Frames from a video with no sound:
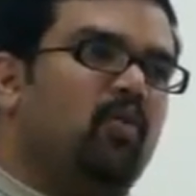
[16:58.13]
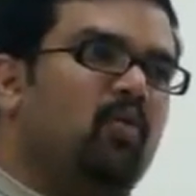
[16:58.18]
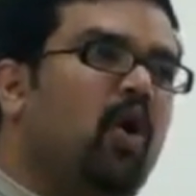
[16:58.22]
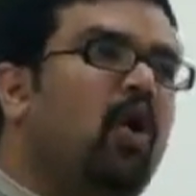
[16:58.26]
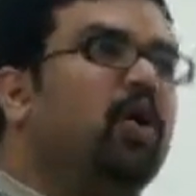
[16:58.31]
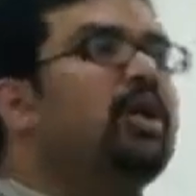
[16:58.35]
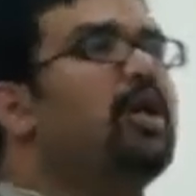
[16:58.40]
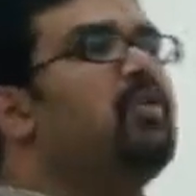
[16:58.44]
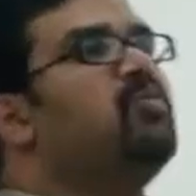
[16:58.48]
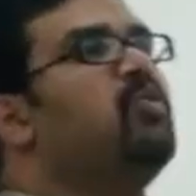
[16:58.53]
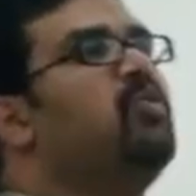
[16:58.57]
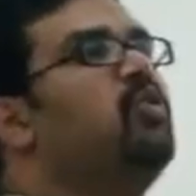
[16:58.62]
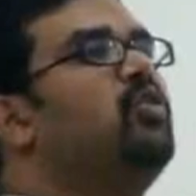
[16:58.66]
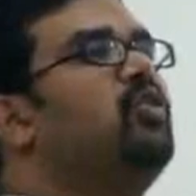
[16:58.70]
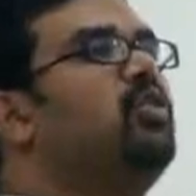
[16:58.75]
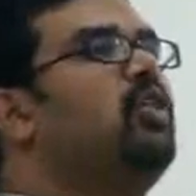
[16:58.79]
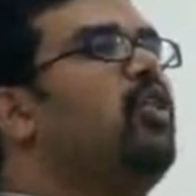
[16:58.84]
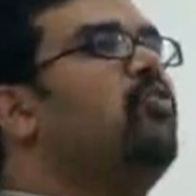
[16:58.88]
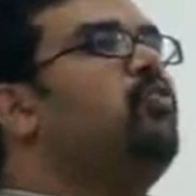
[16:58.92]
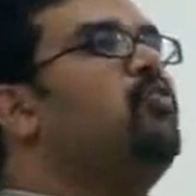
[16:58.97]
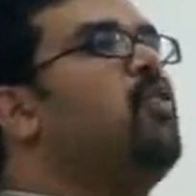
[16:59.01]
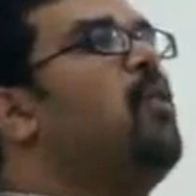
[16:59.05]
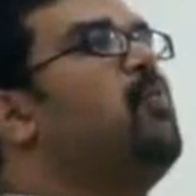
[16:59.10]
What amount
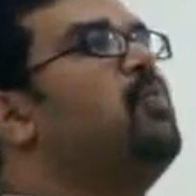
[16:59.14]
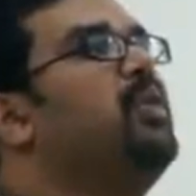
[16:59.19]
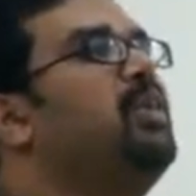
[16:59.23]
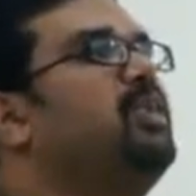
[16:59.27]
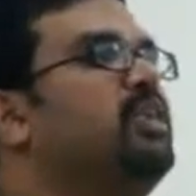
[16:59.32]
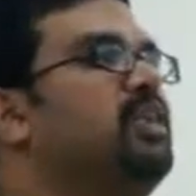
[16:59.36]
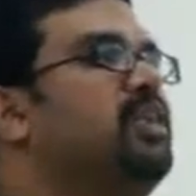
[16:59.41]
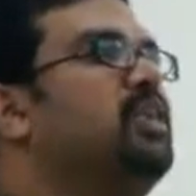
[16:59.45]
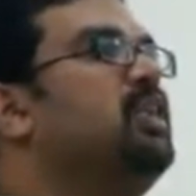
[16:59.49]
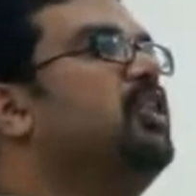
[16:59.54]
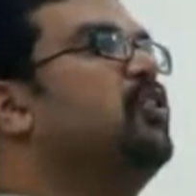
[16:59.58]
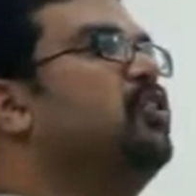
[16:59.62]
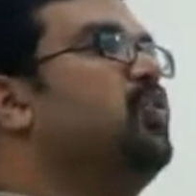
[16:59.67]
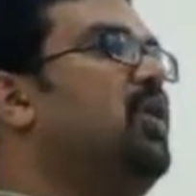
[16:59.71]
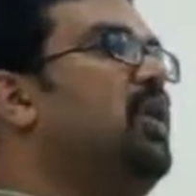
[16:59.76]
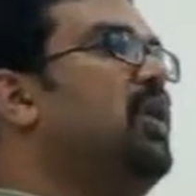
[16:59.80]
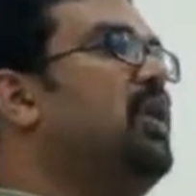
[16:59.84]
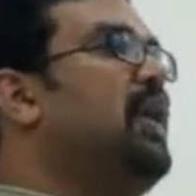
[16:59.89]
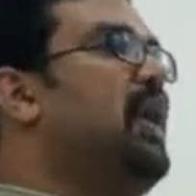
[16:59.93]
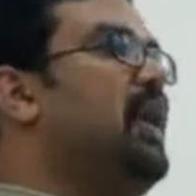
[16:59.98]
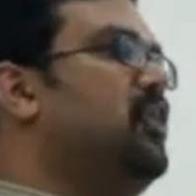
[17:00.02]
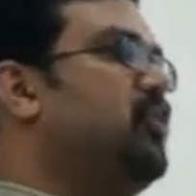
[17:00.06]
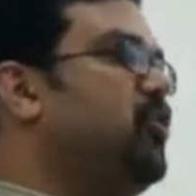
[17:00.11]
of population in this
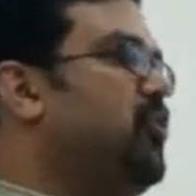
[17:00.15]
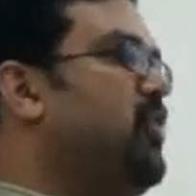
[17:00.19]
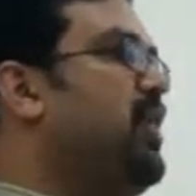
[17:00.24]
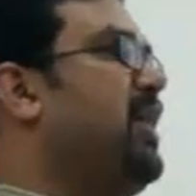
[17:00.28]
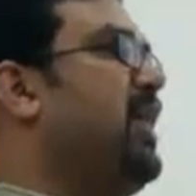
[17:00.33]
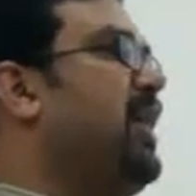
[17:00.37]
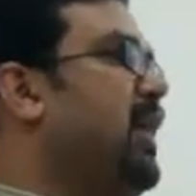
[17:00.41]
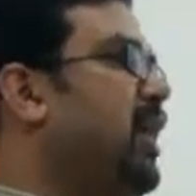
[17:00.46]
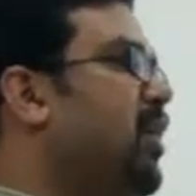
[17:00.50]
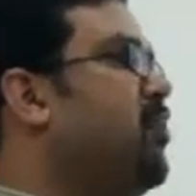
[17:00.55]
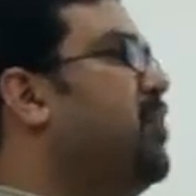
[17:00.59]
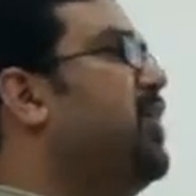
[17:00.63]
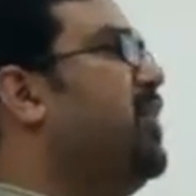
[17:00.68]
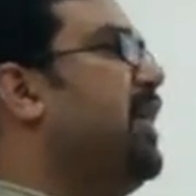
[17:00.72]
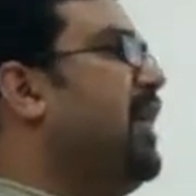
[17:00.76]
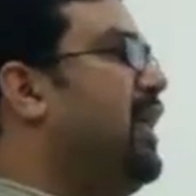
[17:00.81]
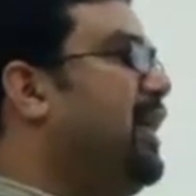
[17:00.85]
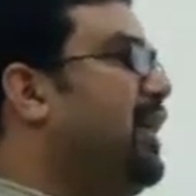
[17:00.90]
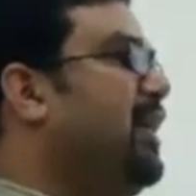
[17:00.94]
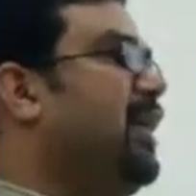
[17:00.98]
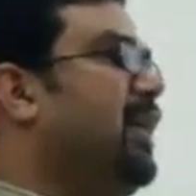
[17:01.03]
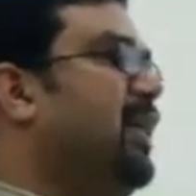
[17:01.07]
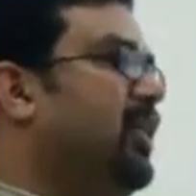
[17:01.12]
world can speak and
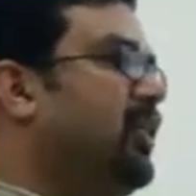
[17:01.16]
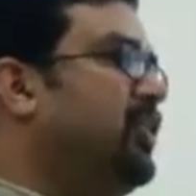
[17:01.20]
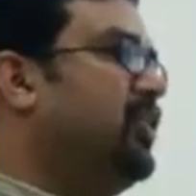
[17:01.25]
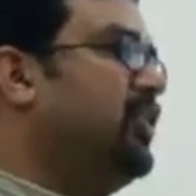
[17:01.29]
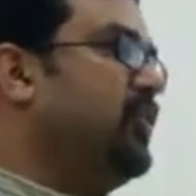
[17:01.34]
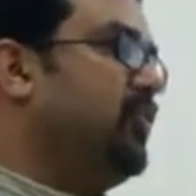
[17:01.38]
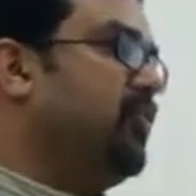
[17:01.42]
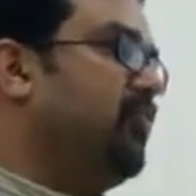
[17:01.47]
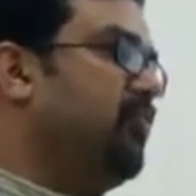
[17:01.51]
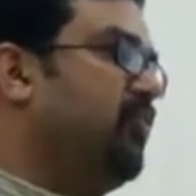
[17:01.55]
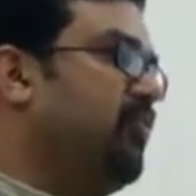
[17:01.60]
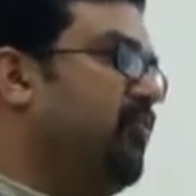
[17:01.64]
communicate in English?